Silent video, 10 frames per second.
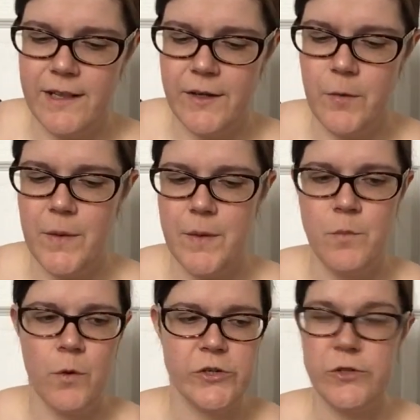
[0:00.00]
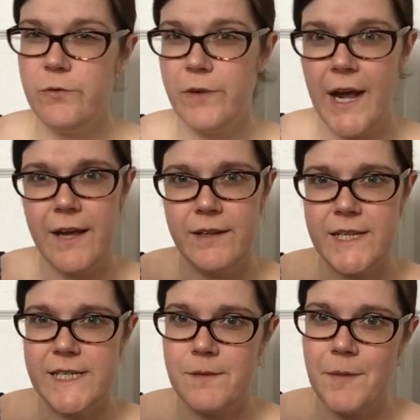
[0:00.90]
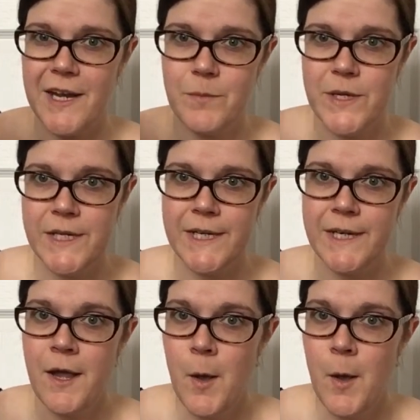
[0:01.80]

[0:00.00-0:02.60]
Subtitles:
a little bit more juvenile, at least in my opinion.